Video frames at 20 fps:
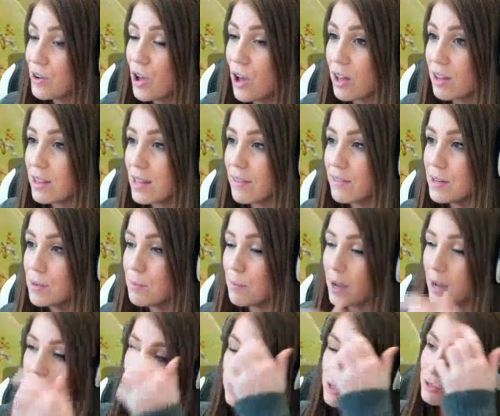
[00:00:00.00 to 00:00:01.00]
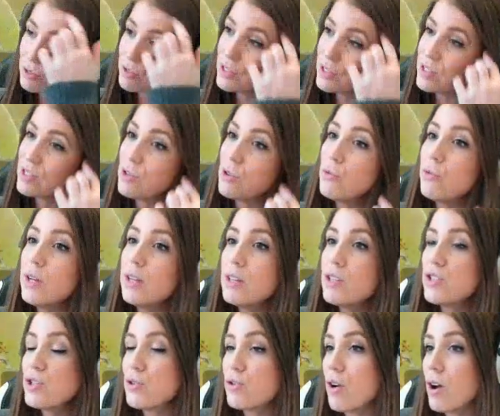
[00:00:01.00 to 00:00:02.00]
Hall eleven, miners are still
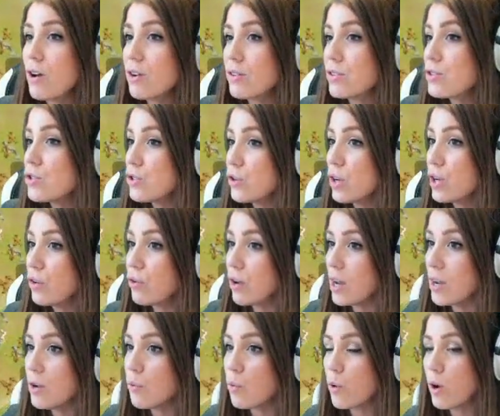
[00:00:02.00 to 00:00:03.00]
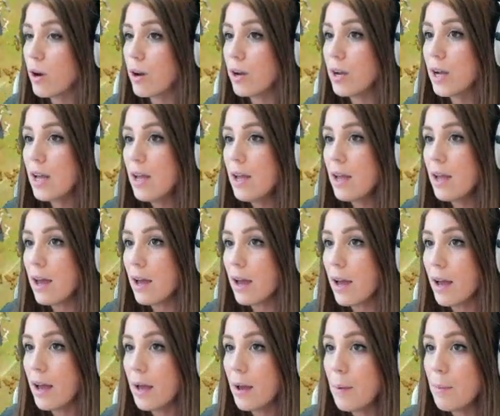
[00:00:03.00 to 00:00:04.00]
really strong. They're doing great work.
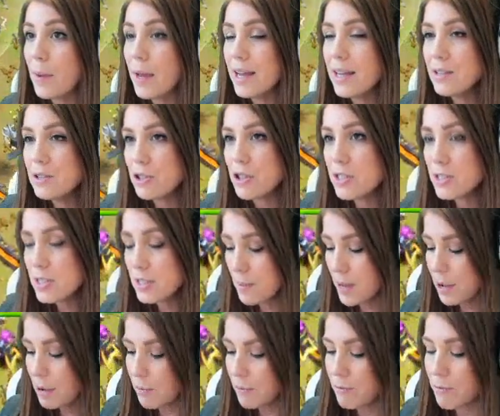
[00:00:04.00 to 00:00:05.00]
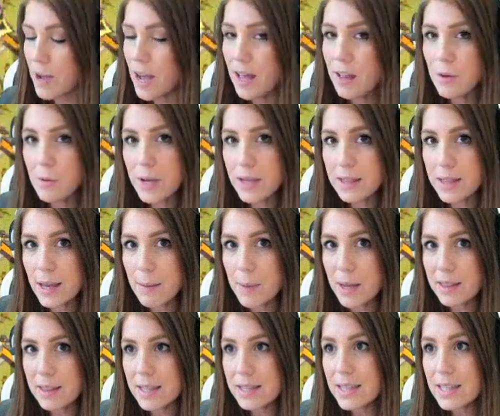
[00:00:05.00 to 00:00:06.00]
Um, it's just about following them.
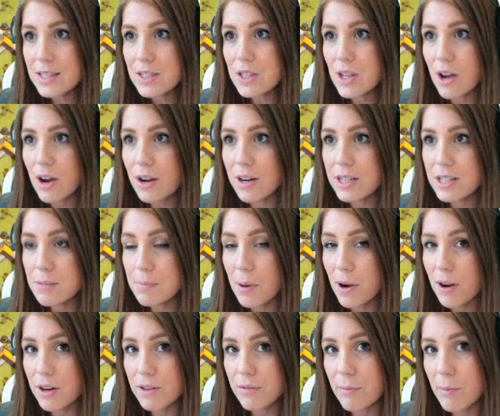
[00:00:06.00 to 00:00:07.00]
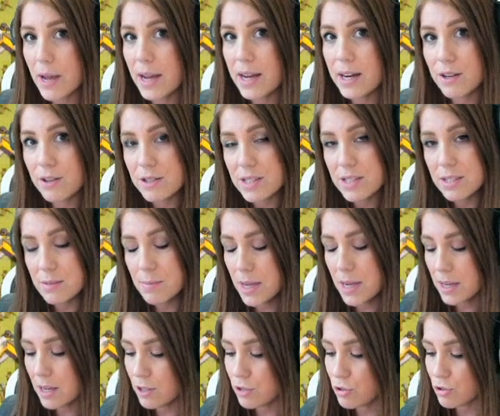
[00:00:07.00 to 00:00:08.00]
I think that's the hardest part of miners, is
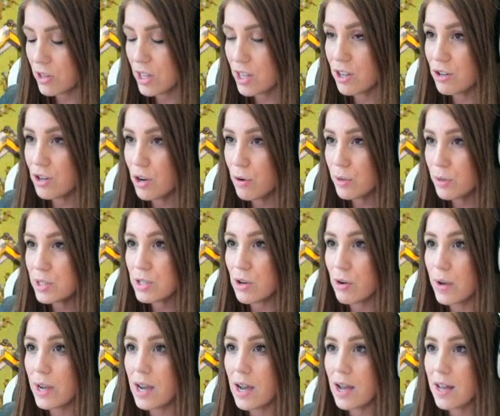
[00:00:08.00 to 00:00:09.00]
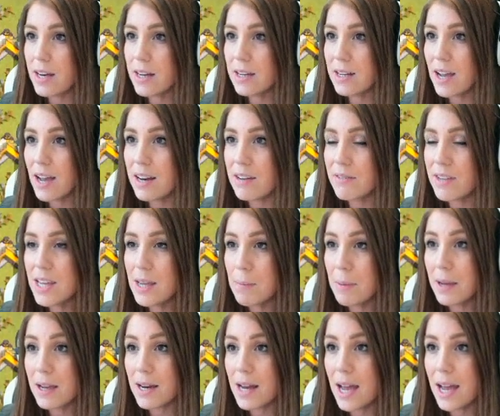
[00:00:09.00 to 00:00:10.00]
making sure that you know what's going on and kind of
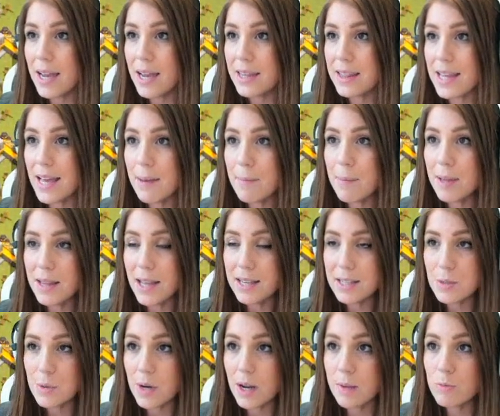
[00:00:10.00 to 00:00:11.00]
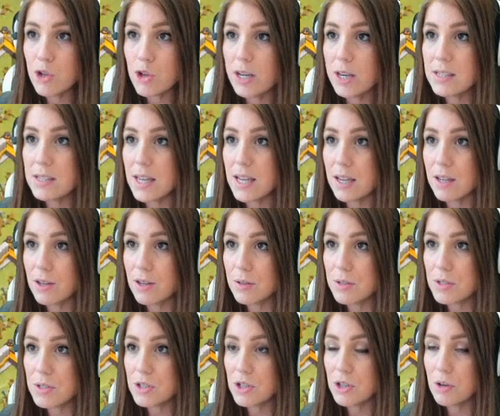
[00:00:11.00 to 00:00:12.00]
keeping an eye on them. And that's what I'm trying to get
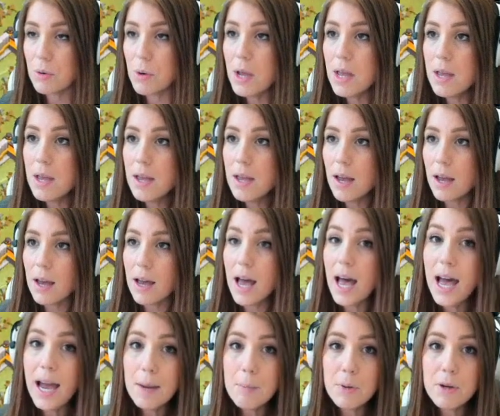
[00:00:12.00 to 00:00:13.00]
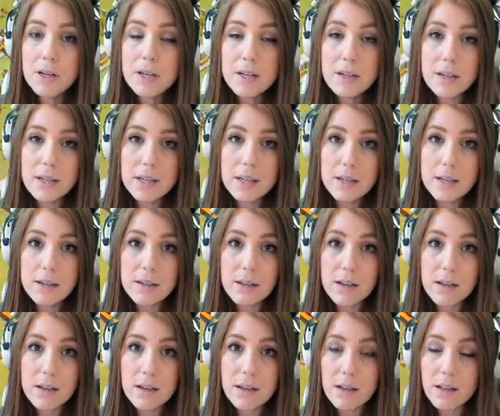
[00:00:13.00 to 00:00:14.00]
used to. Hybrid in
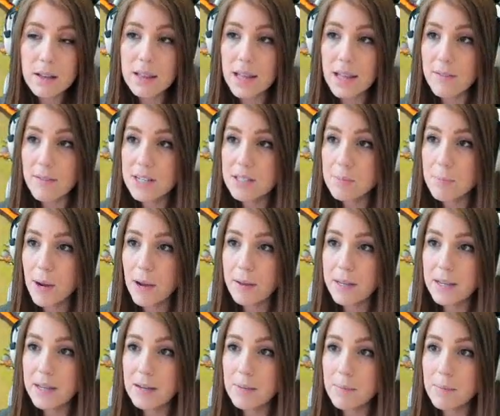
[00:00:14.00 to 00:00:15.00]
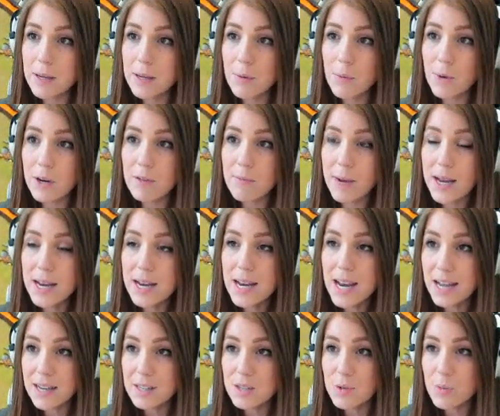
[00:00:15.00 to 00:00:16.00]
eleven is probably going to be one of my
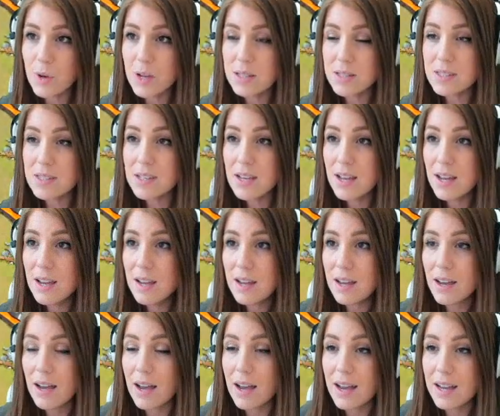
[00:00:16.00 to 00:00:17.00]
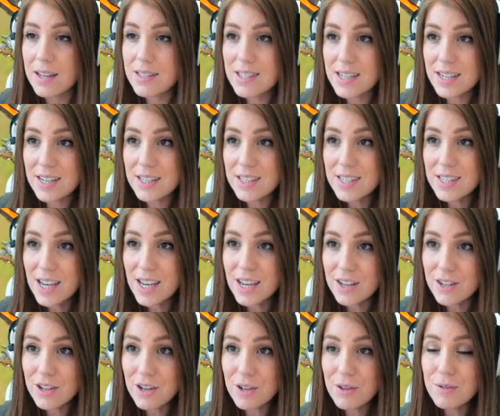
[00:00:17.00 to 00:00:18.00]
next ones Uh, to
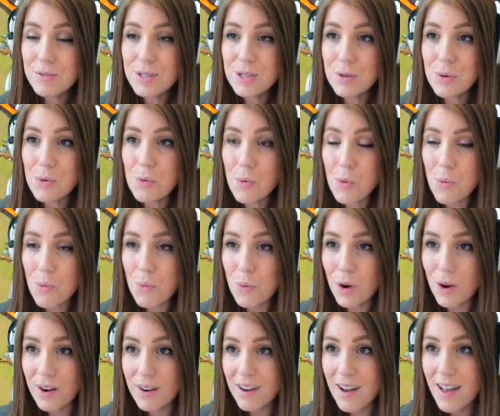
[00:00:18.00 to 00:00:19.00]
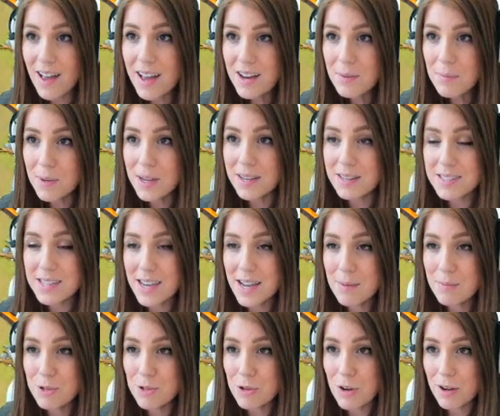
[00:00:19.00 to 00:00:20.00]
continue to work on, because I
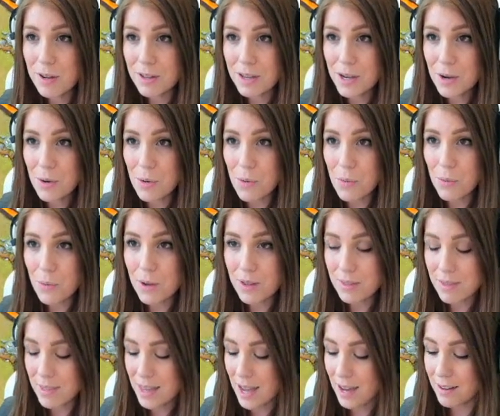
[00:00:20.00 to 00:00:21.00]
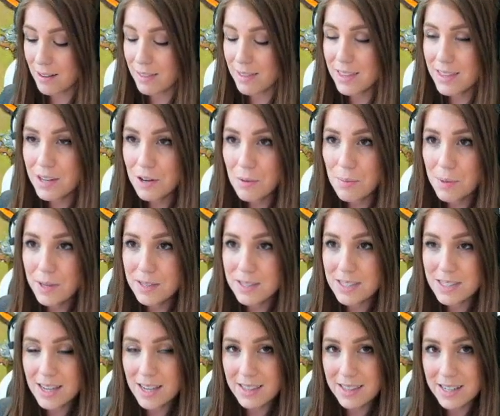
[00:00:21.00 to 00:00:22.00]
am struggling with that a little bit,
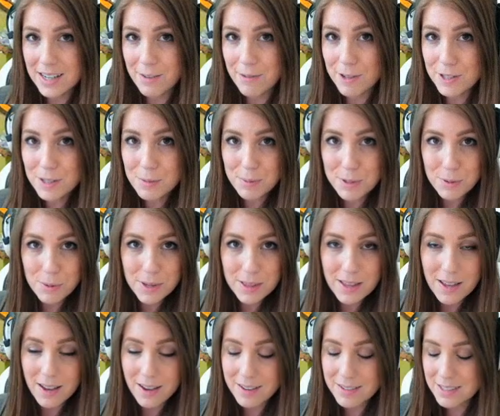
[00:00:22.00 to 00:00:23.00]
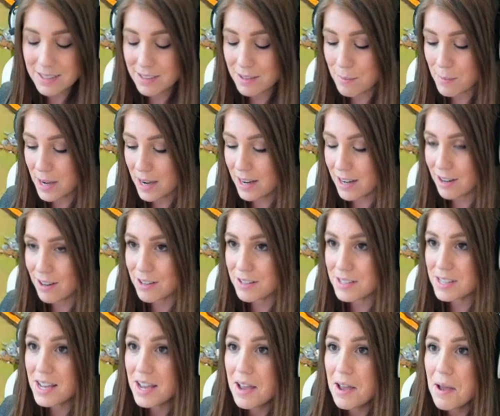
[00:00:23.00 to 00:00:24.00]
seeing the difference between the hogs and the
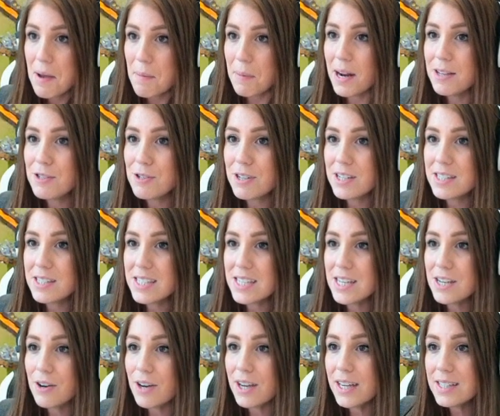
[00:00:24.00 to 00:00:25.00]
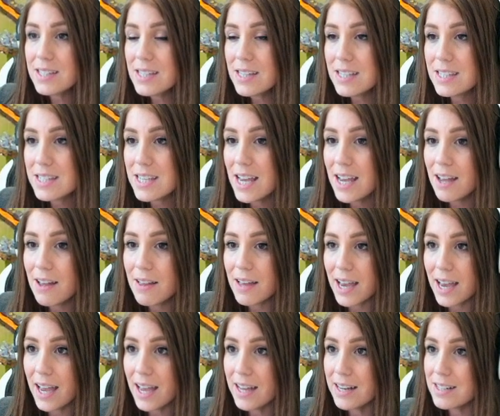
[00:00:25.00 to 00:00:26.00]
miners. But as you can see here, I get to the tail
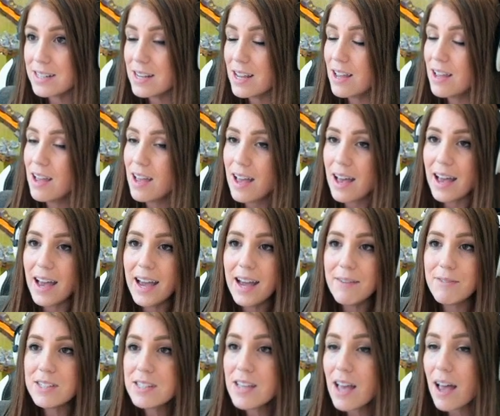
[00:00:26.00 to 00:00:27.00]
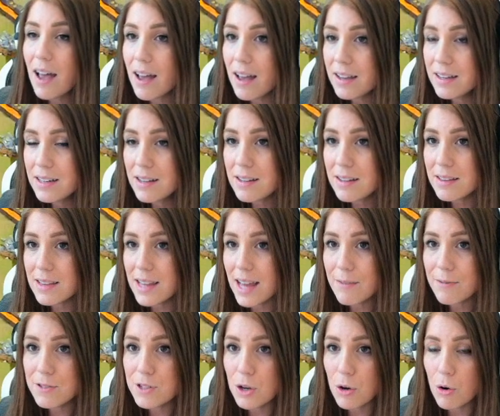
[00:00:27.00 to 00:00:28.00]
end. I have a ton
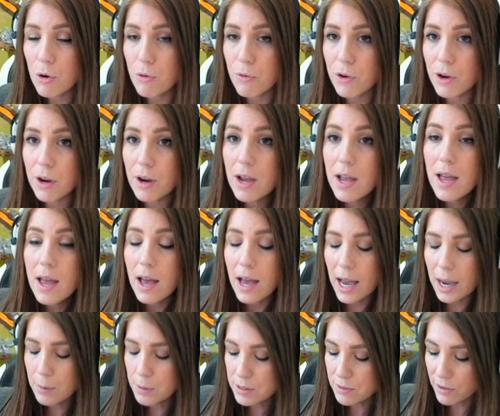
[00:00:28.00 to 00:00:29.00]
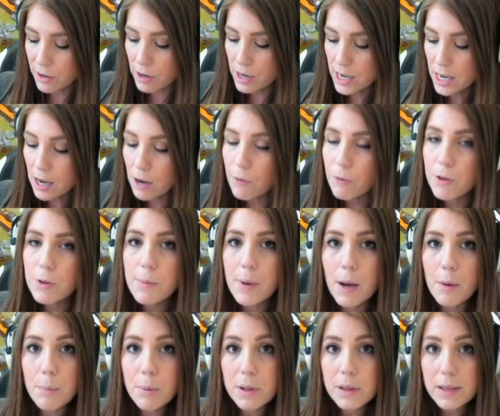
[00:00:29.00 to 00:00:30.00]
left over. I was very careful
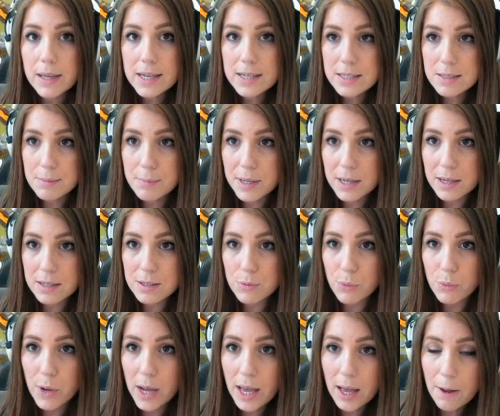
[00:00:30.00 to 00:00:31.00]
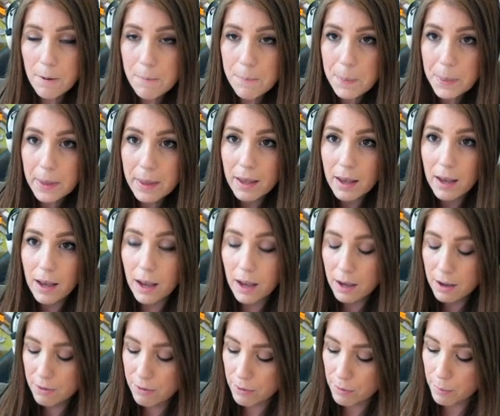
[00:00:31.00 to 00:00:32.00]
about placement as well
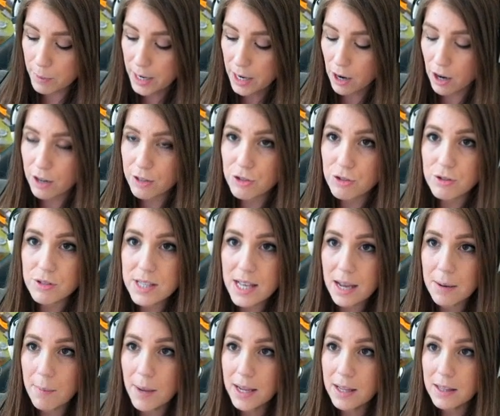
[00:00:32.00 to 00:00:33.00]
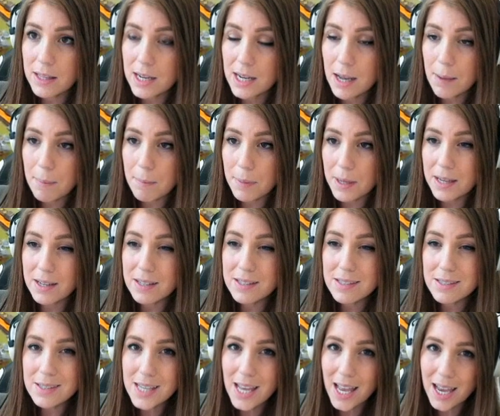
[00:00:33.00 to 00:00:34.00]
of my archers and my cleanup,
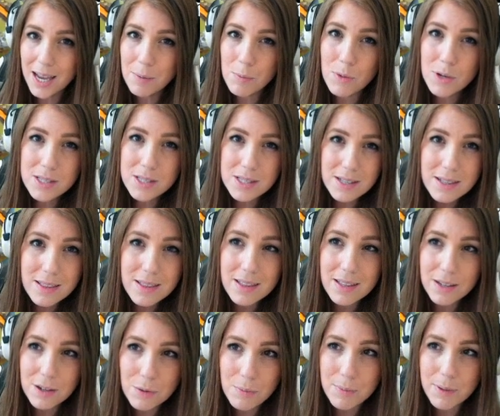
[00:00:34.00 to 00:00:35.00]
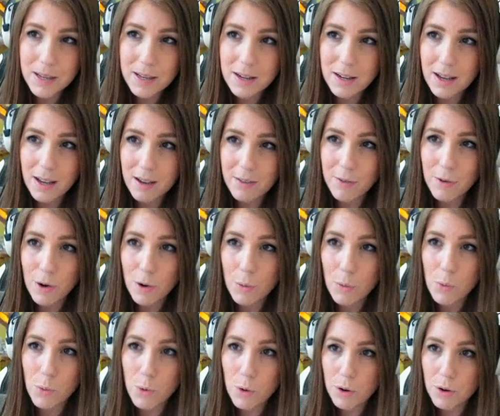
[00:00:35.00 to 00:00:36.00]
because time was a little bit of a
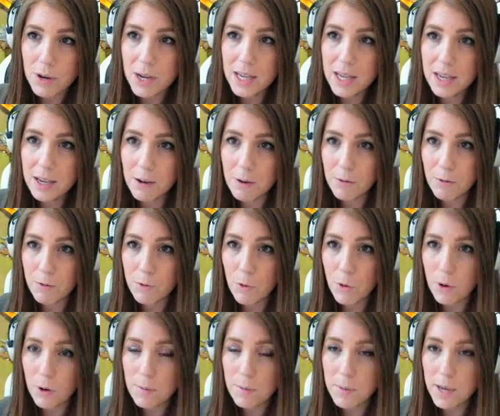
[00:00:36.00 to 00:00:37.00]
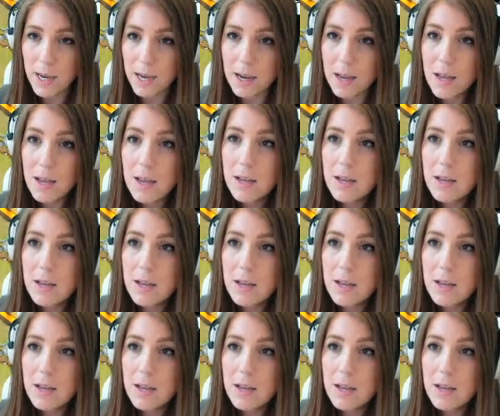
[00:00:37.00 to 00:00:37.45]
worry here for me.